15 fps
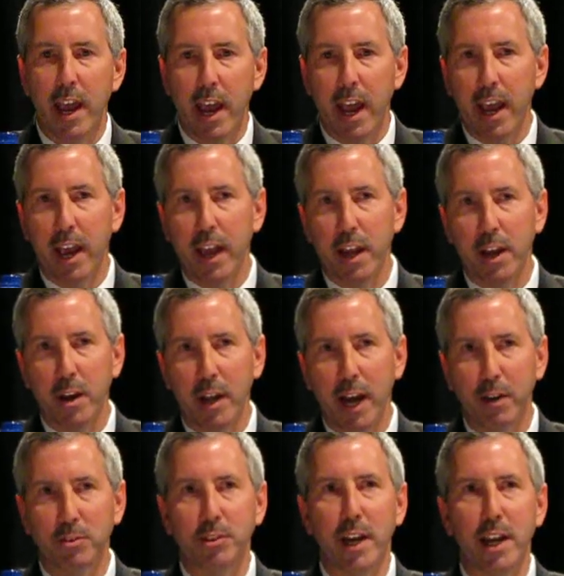and
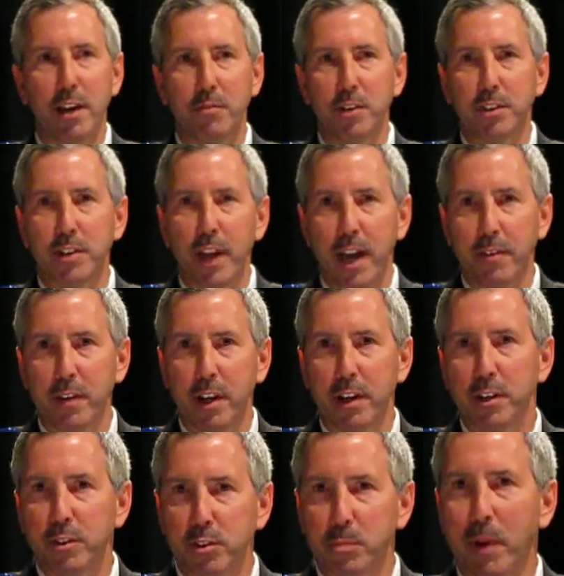outside of just
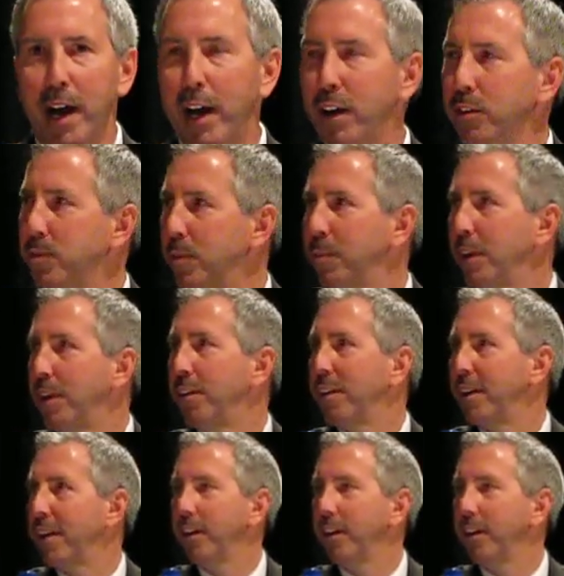having smiles from ear to